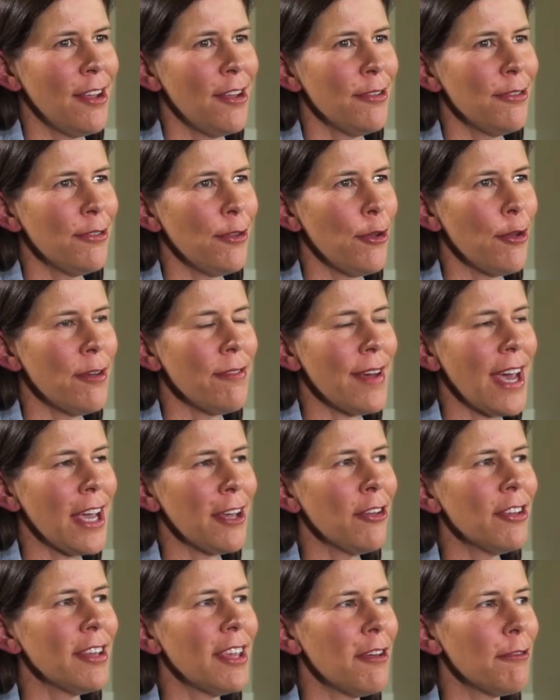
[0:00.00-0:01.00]
So if I
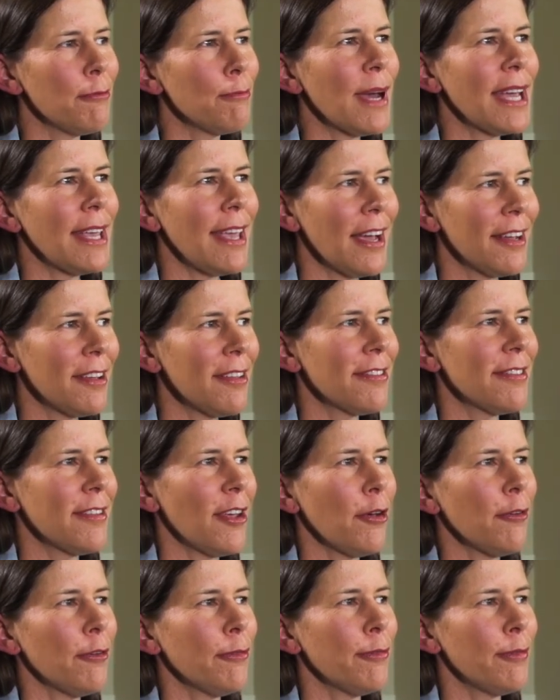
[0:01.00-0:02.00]
could give my younger
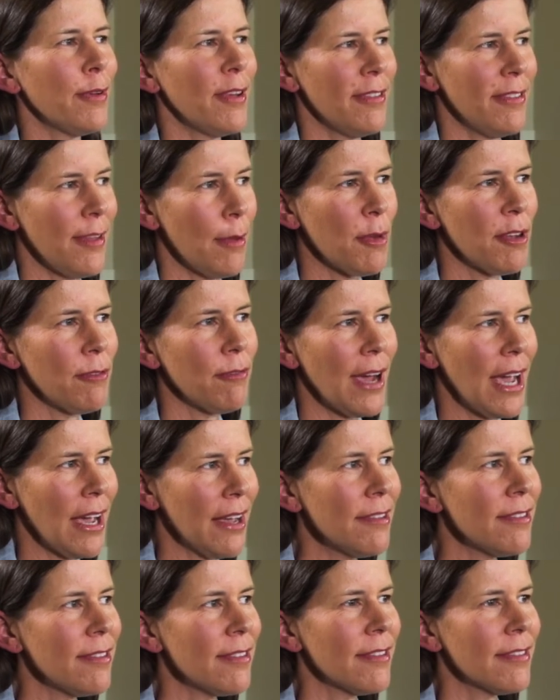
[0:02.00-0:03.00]
self some
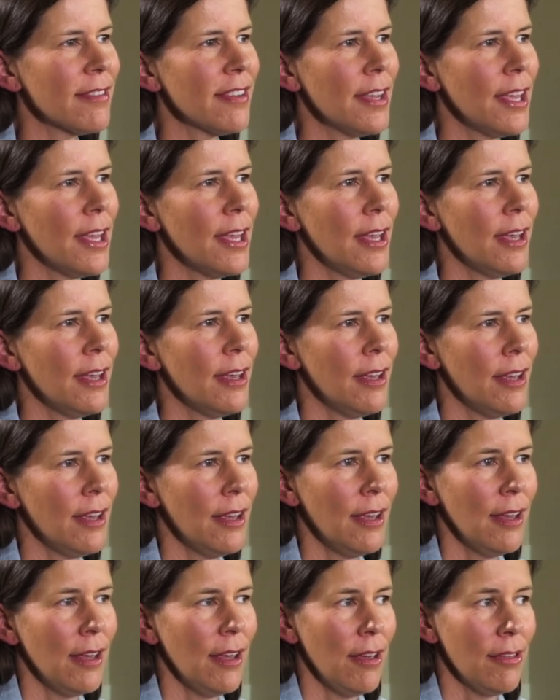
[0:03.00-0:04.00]
advice,
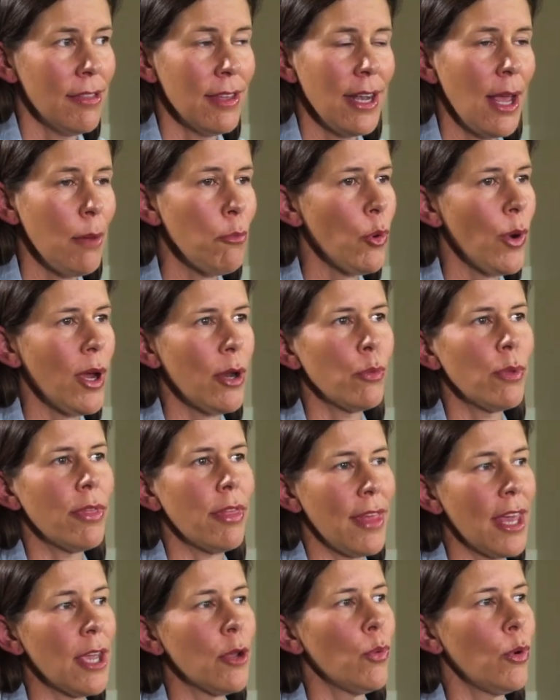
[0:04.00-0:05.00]
the number one
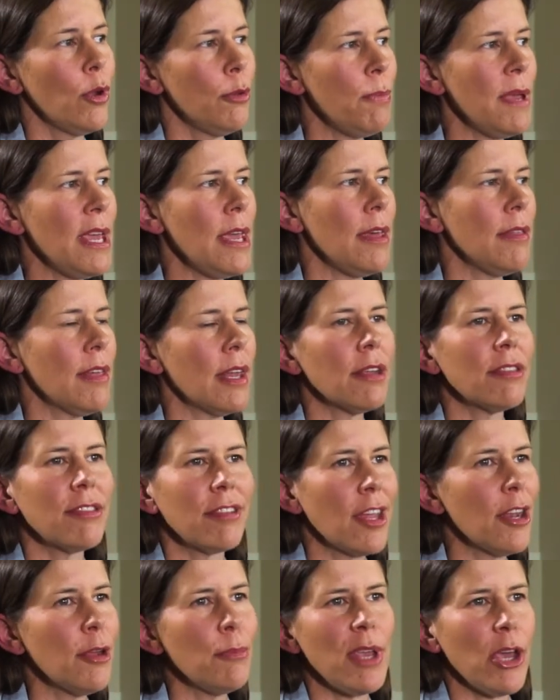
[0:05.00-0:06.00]
thing would be that it's
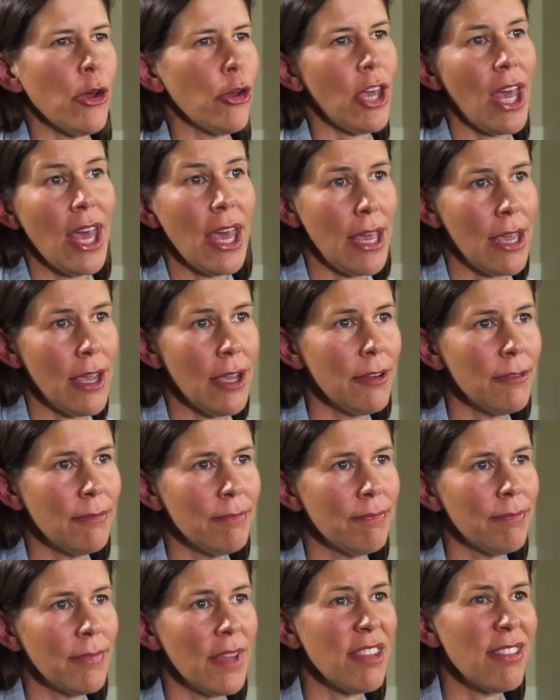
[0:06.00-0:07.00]
going to be okay.
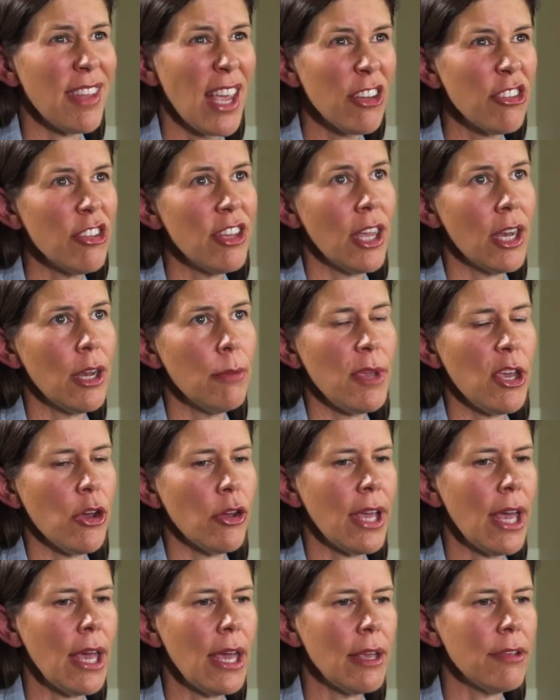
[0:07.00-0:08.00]
It's actually going to be
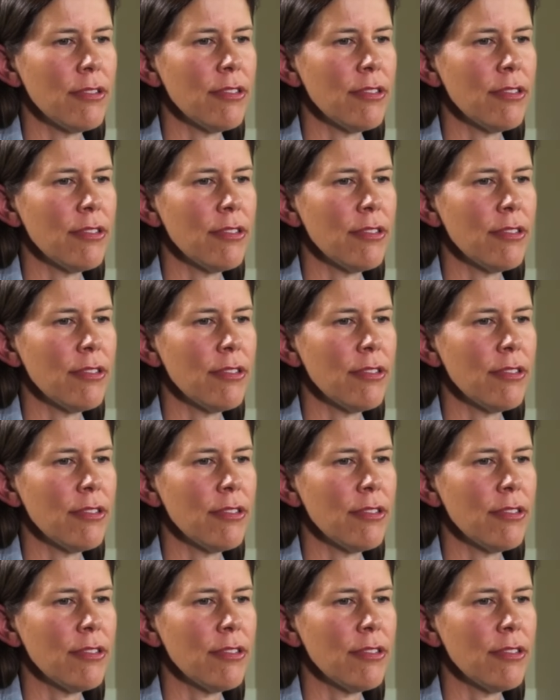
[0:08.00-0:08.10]
okay.